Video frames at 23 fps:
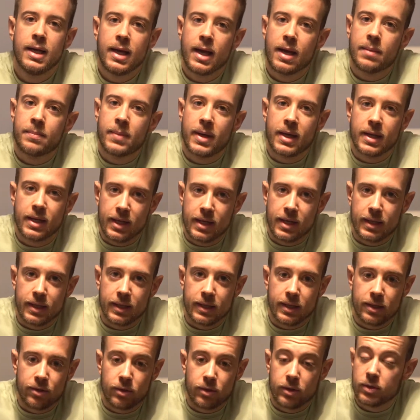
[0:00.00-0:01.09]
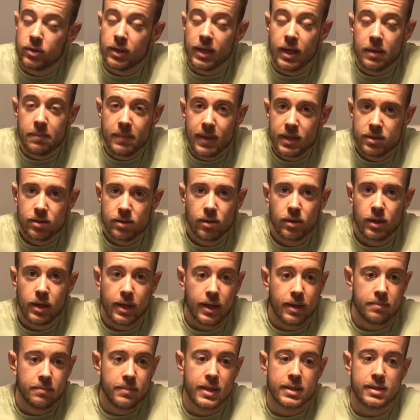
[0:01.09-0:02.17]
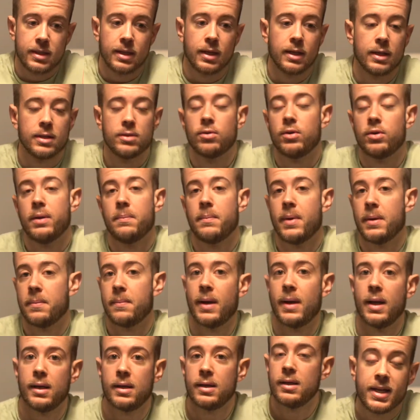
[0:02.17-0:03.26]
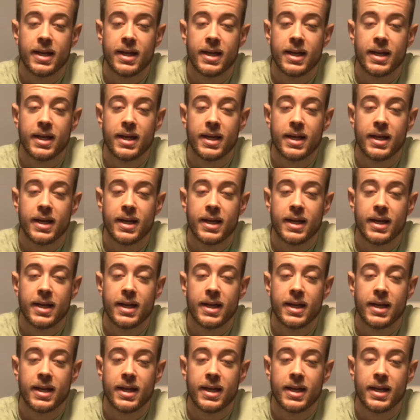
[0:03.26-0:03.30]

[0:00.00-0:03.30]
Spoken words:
am I eating in order to gain muscle and basically during my bulk.